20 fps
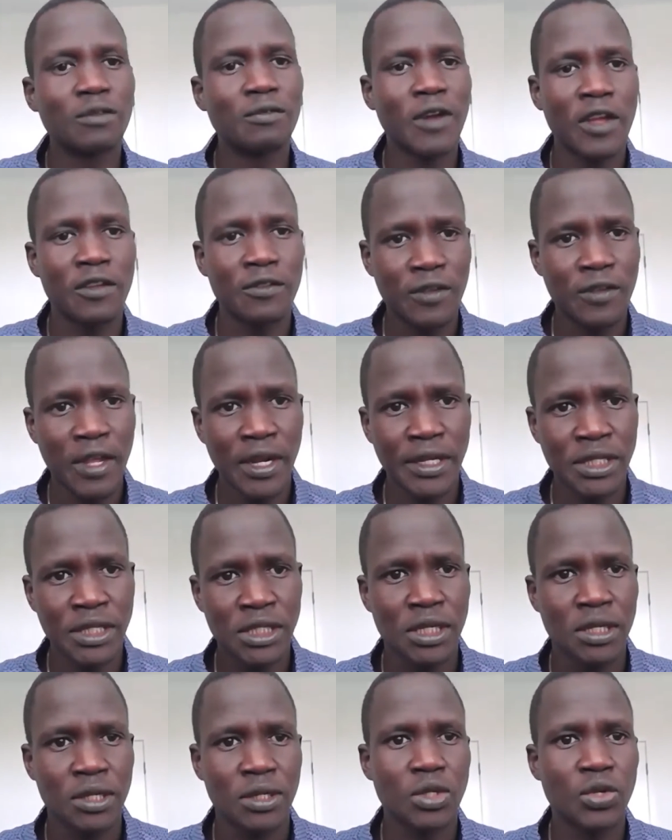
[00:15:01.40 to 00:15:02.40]
my
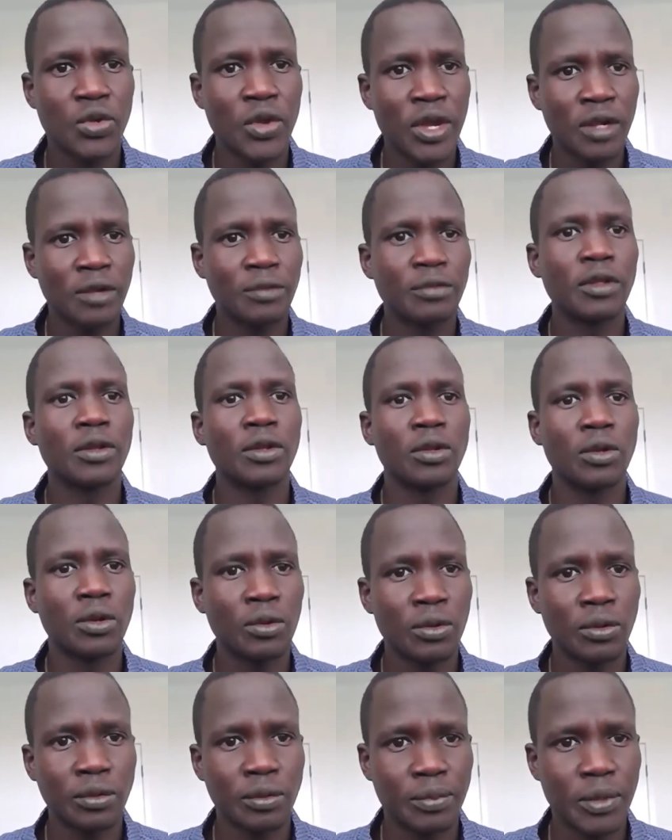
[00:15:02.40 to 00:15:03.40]
village to help the
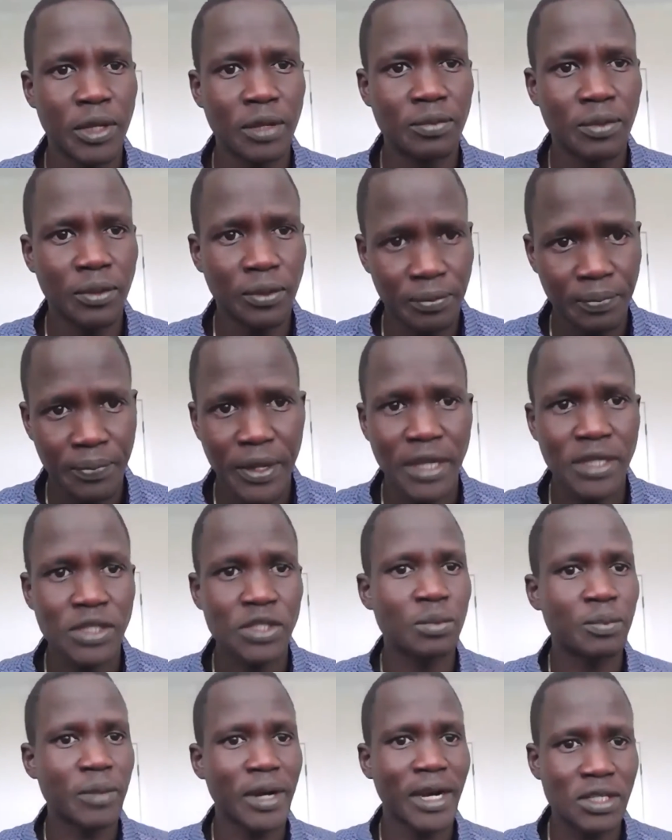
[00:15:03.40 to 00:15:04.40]
local people. As you
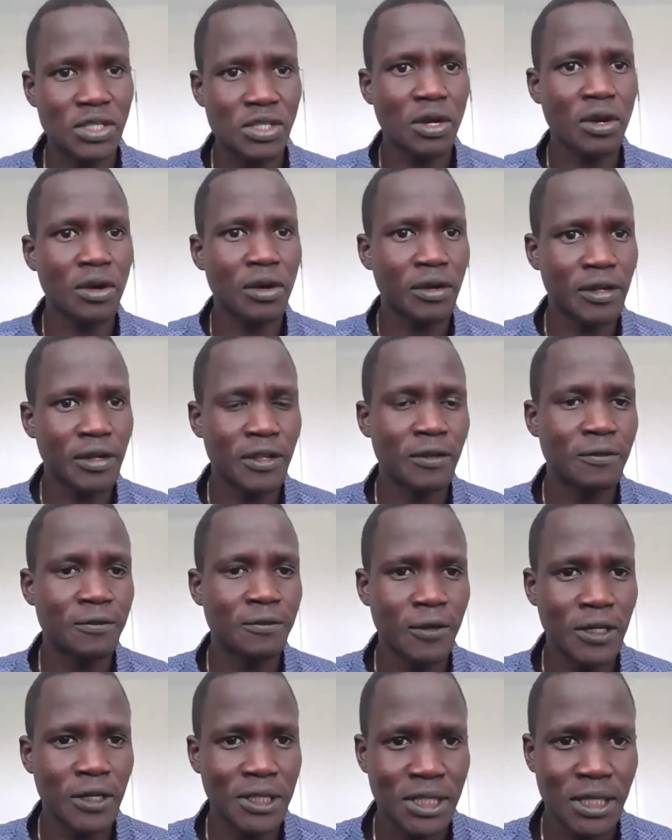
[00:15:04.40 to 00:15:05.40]
might saw in the
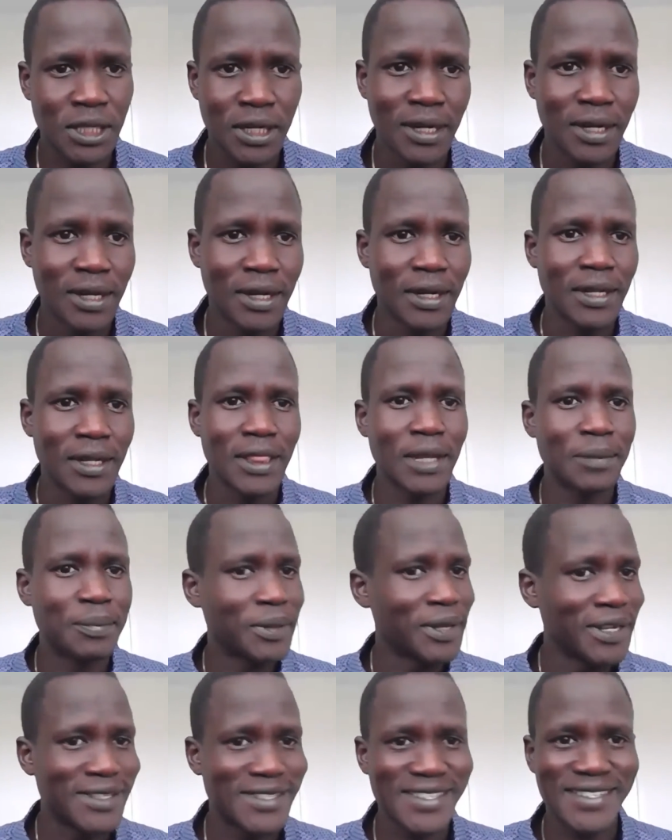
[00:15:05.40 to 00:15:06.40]
footage, the
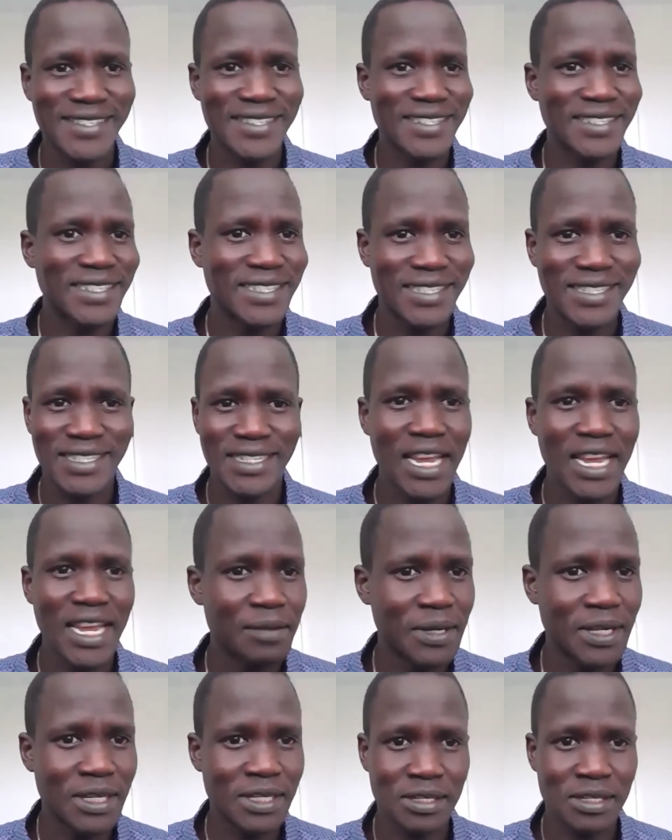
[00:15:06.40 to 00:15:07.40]
place is still the same
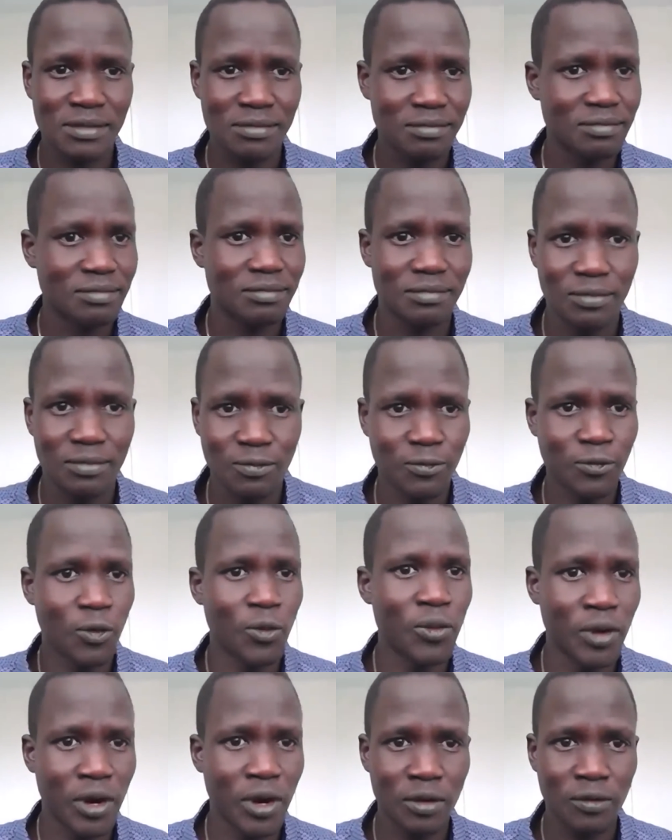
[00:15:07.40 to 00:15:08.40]
as
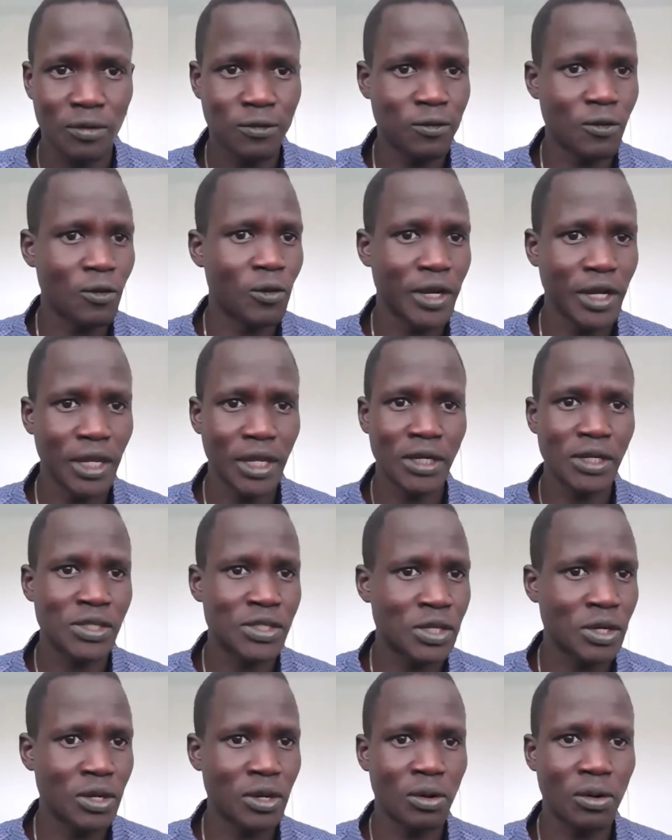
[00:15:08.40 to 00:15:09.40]
40 years
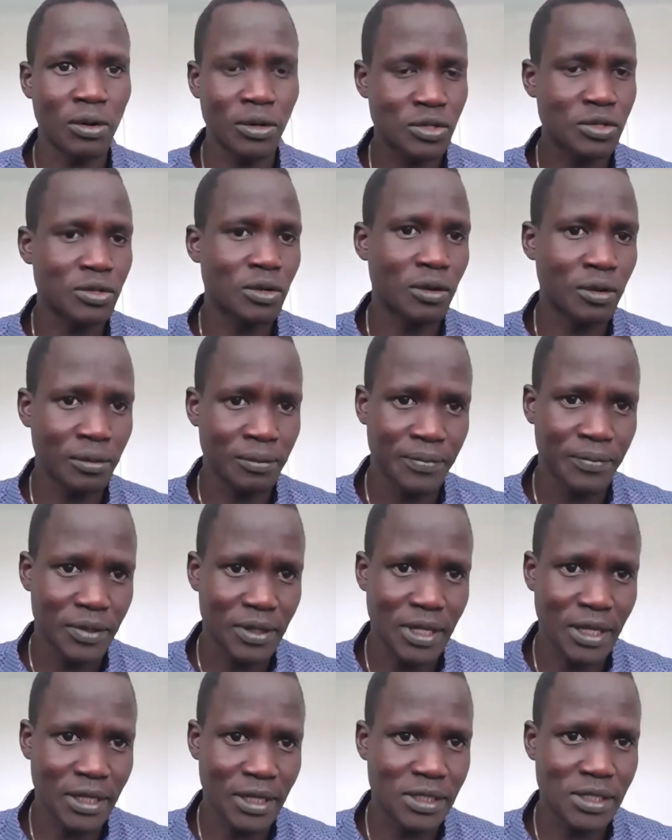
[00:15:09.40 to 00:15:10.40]
ago or so.
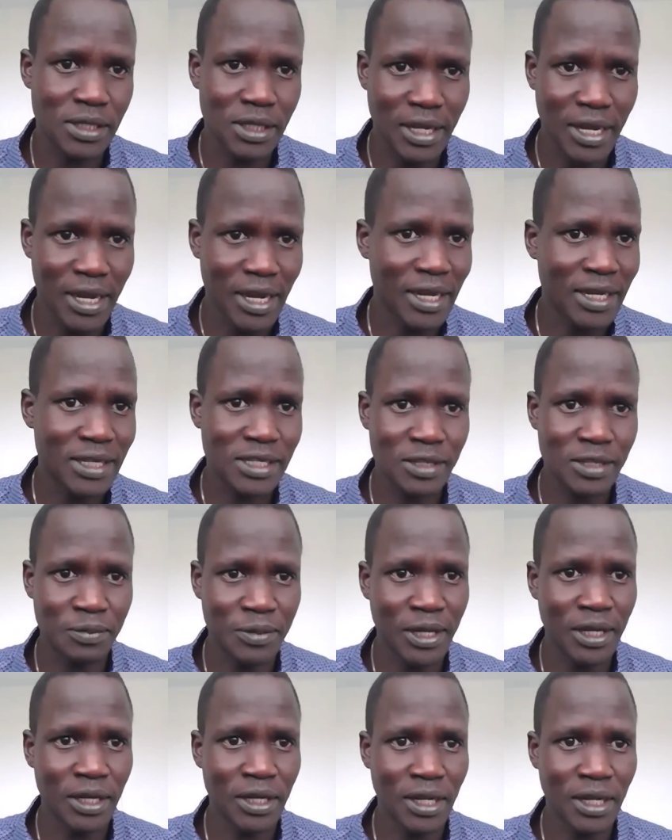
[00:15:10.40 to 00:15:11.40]
There hasn't
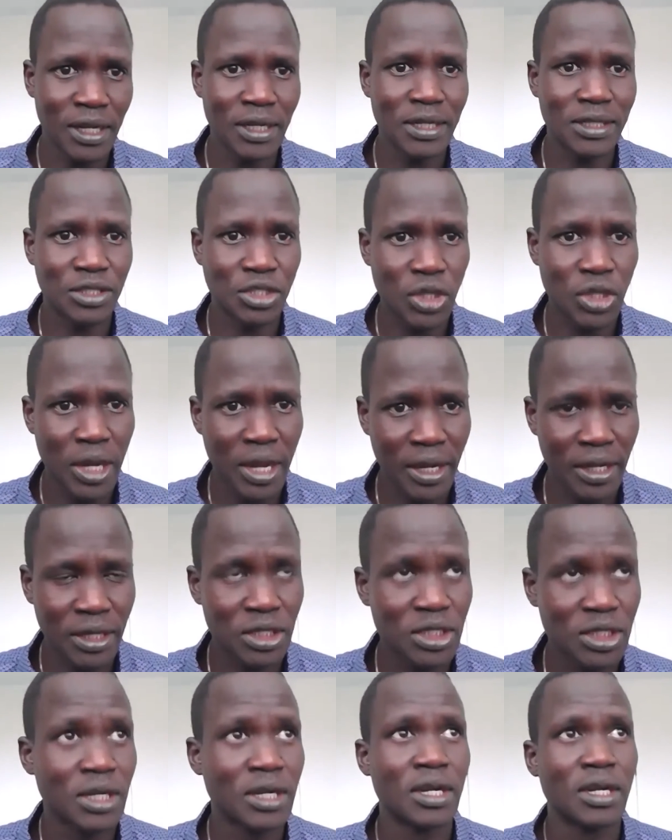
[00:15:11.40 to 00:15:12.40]
been any change.